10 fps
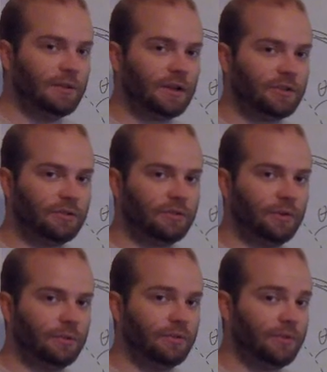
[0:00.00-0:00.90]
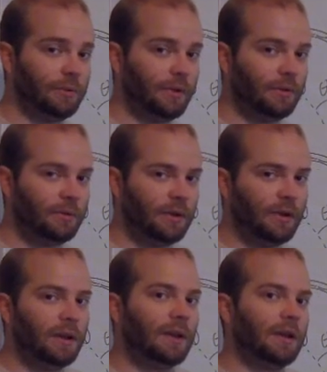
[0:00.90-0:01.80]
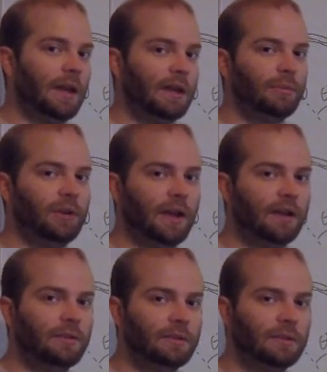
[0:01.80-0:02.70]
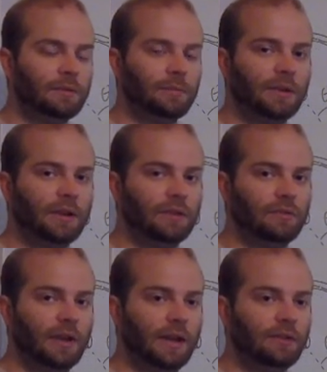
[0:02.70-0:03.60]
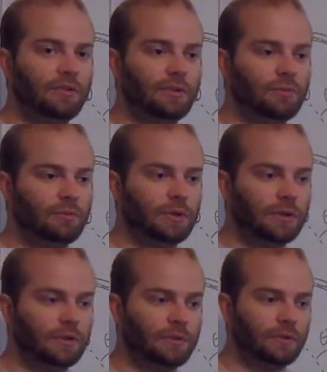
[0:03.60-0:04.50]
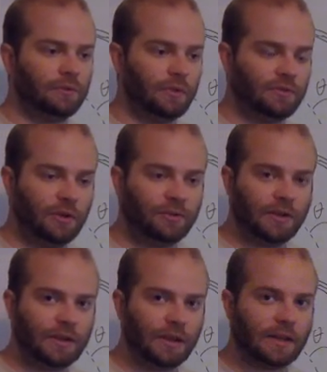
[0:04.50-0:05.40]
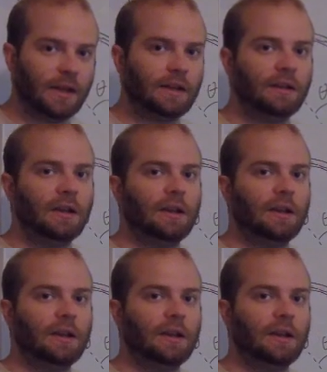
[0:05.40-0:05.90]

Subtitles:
actually just go with 0 camber angle, because as you tilt it in like that,